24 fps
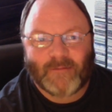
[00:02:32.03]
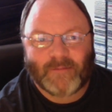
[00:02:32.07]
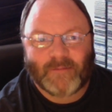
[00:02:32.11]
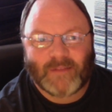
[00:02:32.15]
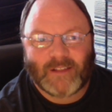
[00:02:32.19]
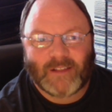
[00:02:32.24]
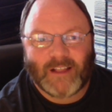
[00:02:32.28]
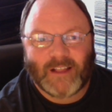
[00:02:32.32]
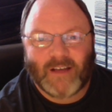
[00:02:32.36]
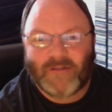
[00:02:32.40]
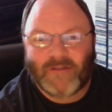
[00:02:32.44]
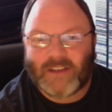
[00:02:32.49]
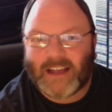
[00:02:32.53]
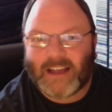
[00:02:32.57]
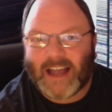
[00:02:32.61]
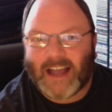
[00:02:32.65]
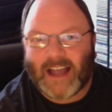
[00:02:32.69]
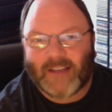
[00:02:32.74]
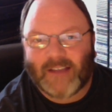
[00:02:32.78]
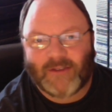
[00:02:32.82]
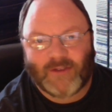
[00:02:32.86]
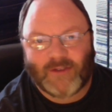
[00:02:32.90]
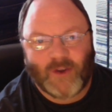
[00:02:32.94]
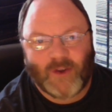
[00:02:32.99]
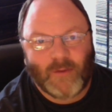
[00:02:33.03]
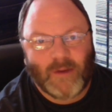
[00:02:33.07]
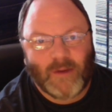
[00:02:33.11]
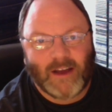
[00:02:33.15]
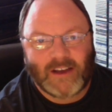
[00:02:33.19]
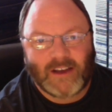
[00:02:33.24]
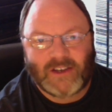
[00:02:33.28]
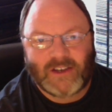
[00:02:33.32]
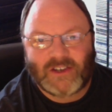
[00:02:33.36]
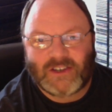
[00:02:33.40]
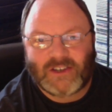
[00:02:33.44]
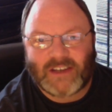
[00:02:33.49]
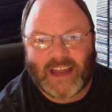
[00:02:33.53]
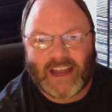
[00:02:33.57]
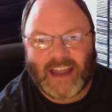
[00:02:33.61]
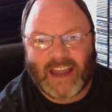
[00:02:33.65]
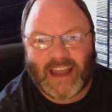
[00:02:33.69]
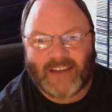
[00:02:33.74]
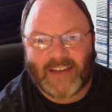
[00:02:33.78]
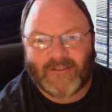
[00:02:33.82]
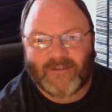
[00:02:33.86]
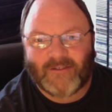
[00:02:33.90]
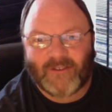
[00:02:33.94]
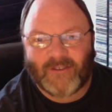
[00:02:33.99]
love you guys so much,
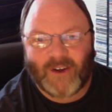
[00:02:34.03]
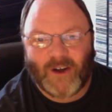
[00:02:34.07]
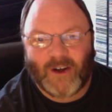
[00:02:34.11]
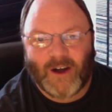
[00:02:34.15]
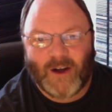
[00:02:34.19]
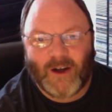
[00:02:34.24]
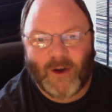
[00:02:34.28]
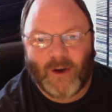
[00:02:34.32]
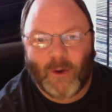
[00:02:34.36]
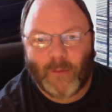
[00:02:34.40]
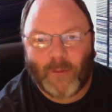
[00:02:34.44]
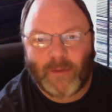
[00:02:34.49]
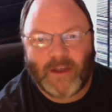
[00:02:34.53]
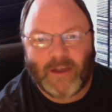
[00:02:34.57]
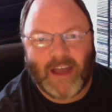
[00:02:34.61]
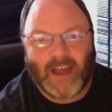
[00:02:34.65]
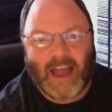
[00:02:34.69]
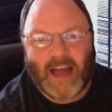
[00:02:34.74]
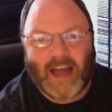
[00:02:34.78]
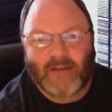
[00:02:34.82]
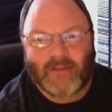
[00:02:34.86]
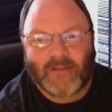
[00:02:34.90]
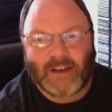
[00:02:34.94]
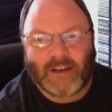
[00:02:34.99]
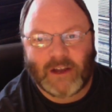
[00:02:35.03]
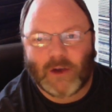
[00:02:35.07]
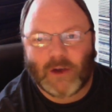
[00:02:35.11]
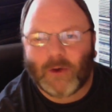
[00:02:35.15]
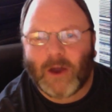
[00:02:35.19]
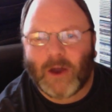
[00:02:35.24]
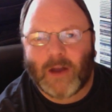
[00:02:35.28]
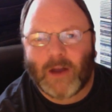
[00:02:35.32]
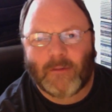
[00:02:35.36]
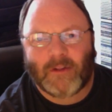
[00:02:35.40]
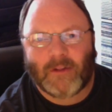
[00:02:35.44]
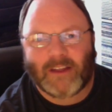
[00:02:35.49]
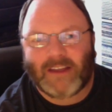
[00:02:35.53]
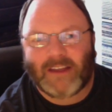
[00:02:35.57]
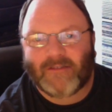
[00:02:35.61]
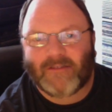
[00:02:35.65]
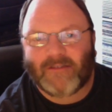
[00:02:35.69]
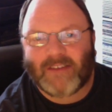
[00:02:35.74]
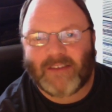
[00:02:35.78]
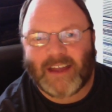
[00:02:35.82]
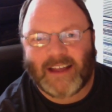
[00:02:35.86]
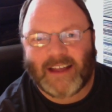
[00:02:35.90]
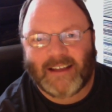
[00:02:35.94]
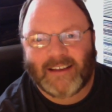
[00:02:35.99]
and hope you have an incredible
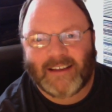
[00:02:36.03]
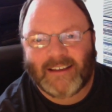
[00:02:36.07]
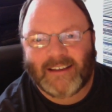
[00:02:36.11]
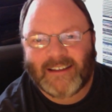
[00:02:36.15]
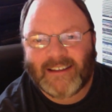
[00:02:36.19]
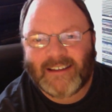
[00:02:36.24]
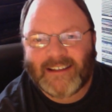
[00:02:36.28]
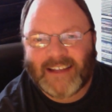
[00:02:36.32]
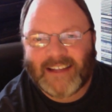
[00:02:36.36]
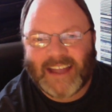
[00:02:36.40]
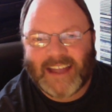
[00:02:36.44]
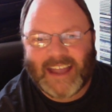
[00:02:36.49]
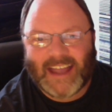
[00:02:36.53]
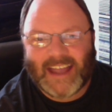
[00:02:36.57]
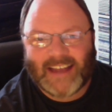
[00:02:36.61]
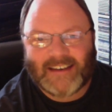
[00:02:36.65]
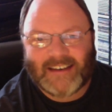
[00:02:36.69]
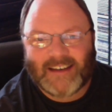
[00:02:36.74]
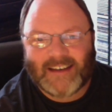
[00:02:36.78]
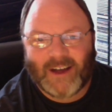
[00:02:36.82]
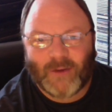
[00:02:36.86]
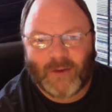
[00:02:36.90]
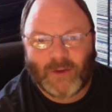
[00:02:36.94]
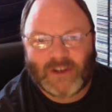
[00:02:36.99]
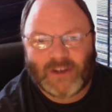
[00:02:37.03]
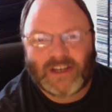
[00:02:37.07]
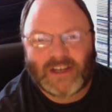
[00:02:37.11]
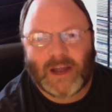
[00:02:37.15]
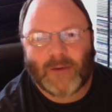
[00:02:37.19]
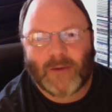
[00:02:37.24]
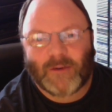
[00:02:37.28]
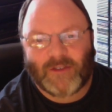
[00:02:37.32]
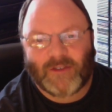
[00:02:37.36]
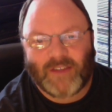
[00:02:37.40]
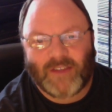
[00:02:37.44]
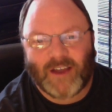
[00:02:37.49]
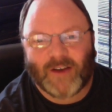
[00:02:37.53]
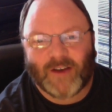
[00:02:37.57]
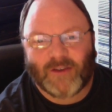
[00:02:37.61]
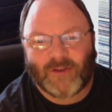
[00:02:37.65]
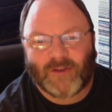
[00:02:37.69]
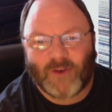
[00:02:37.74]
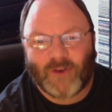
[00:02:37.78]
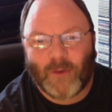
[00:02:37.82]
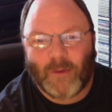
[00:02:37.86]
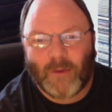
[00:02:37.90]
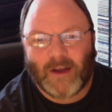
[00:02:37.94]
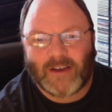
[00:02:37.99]
evening, and wish I was there
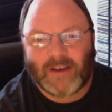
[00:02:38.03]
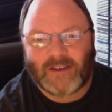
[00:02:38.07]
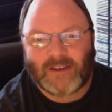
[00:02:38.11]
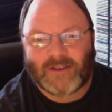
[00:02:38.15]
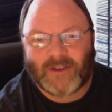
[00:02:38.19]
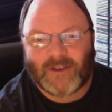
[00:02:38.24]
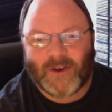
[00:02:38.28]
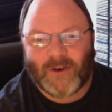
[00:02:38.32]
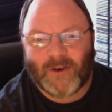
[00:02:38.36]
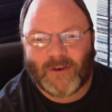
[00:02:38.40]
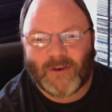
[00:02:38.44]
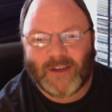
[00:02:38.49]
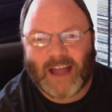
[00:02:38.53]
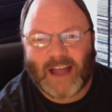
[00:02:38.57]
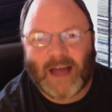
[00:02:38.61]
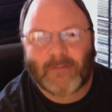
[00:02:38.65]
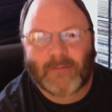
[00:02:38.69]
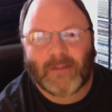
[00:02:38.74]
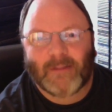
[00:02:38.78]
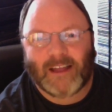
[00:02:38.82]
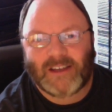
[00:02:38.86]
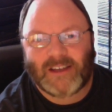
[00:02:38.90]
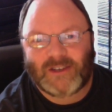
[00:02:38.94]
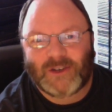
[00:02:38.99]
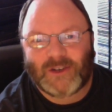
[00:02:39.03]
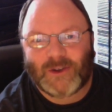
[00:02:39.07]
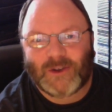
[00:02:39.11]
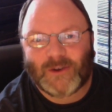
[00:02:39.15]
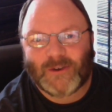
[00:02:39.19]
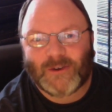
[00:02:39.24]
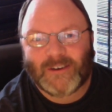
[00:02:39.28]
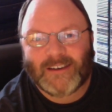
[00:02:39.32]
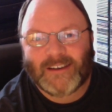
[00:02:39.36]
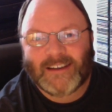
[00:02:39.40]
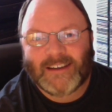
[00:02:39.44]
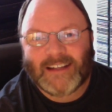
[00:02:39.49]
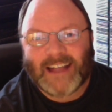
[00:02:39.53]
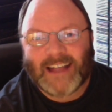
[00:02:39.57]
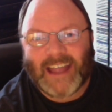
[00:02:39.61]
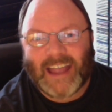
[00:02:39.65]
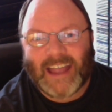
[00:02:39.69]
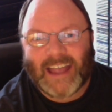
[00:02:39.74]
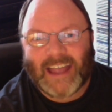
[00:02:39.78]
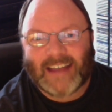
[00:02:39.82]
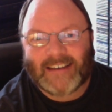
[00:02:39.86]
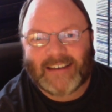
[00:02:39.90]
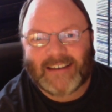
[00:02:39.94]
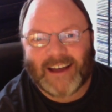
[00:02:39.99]
so much. So God bless you,
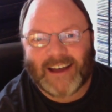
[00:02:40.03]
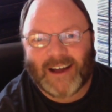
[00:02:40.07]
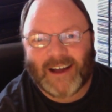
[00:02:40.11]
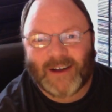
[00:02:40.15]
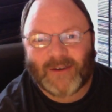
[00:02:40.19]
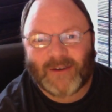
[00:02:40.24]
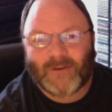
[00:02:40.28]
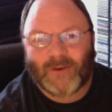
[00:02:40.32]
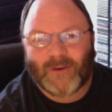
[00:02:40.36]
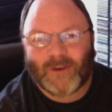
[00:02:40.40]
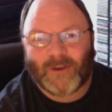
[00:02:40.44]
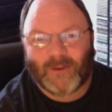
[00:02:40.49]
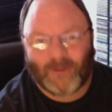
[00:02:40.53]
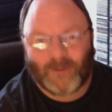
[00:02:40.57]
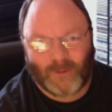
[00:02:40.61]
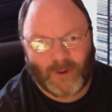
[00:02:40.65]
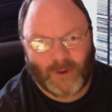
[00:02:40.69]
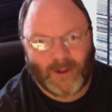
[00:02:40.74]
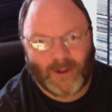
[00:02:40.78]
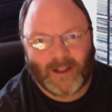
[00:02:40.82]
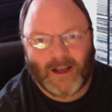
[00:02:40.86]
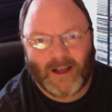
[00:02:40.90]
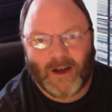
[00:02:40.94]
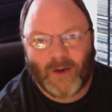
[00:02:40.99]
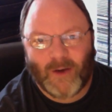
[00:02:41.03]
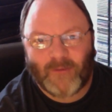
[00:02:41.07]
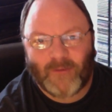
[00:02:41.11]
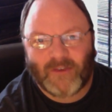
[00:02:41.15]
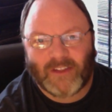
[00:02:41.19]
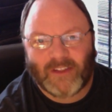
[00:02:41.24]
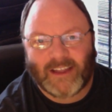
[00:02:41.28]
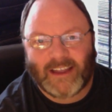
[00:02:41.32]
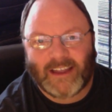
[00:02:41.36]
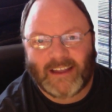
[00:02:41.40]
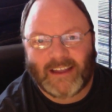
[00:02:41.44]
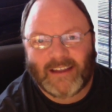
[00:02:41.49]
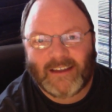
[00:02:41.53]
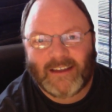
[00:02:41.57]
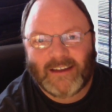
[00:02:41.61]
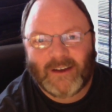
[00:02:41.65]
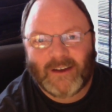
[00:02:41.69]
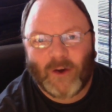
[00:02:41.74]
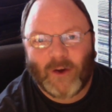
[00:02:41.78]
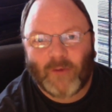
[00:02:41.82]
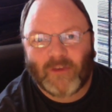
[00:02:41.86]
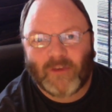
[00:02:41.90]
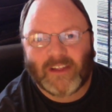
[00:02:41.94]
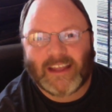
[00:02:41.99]
and we'll hopefully
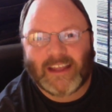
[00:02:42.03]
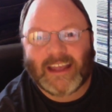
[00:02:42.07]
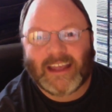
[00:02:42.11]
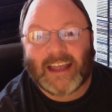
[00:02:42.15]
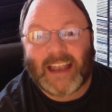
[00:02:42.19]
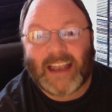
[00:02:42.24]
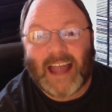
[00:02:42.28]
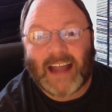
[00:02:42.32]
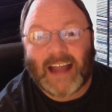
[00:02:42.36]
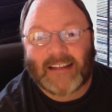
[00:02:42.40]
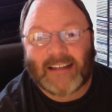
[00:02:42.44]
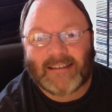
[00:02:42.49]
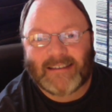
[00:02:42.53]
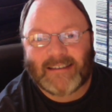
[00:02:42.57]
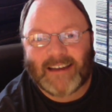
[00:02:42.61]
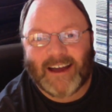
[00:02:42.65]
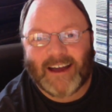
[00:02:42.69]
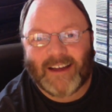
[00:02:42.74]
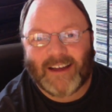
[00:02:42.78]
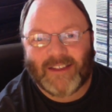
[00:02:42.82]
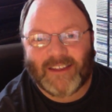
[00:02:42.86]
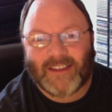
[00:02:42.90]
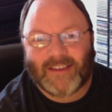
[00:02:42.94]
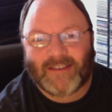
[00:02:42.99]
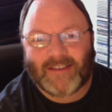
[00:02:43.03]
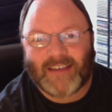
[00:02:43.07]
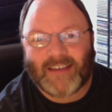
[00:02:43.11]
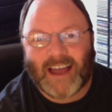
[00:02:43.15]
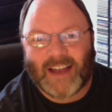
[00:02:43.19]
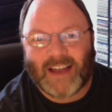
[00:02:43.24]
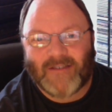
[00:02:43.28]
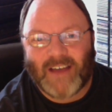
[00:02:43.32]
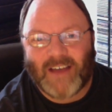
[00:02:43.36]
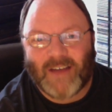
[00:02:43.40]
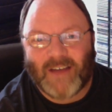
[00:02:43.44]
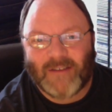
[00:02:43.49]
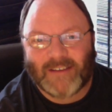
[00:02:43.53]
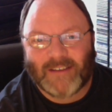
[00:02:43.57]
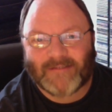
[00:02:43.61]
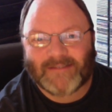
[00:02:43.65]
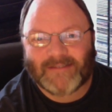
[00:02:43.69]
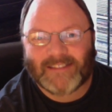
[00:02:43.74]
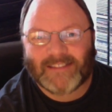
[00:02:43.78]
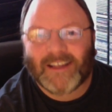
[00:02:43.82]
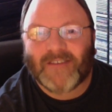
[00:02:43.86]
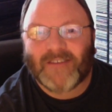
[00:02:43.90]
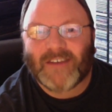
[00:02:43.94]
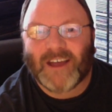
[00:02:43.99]
connect this side of heaven.
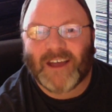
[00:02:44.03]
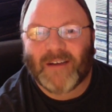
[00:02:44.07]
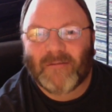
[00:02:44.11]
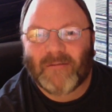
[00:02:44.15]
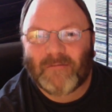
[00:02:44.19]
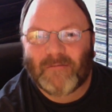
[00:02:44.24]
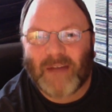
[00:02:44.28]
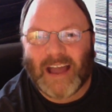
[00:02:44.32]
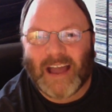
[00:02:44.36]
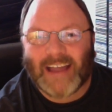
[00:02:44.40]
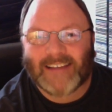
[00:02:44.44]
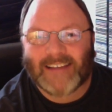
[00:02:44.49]
Love you. Bye.